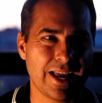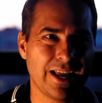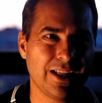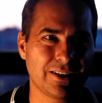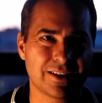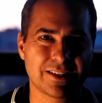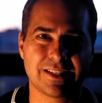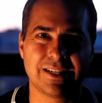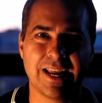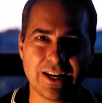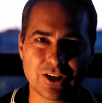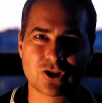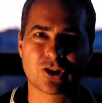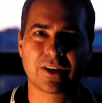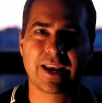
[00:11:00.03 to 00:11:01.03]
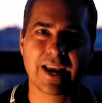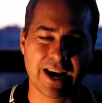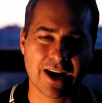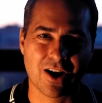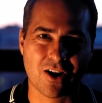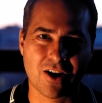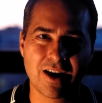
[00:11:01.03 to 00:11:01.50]
the hell does nature
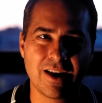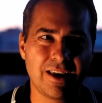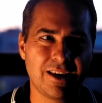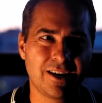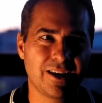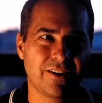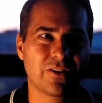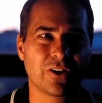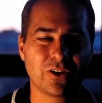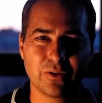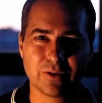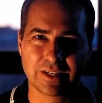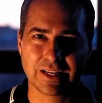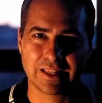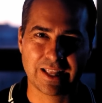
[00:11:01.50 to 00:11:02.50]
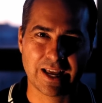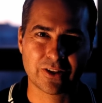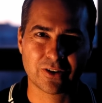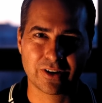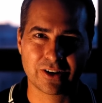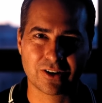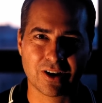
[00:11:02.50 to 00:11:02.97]
care if you're using
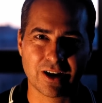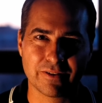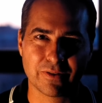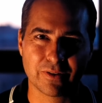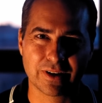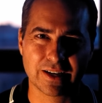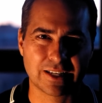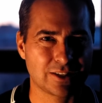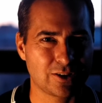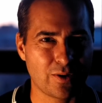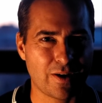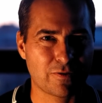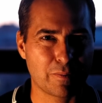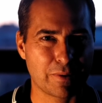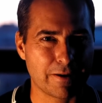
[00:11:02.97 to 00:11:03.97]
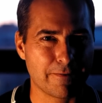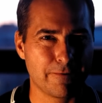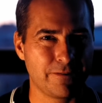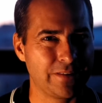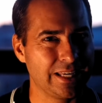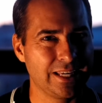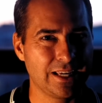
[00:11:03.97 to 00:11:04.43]
leather in your iPhone case? Because you have to be a
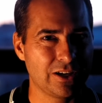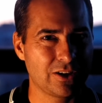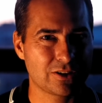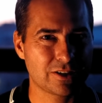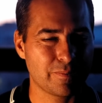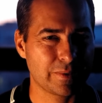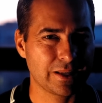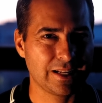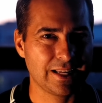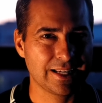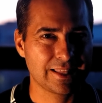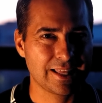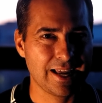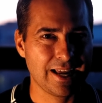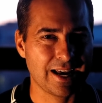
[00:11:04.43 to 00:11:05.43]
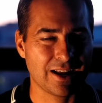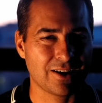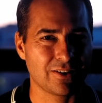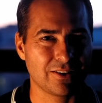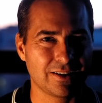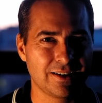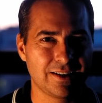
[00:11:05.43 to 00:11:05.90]
vegan or something like that? I
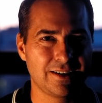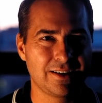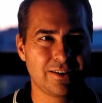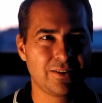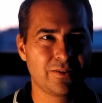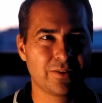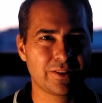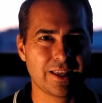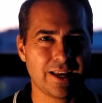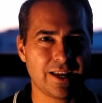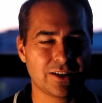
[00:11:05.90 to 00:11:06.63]
don't, what the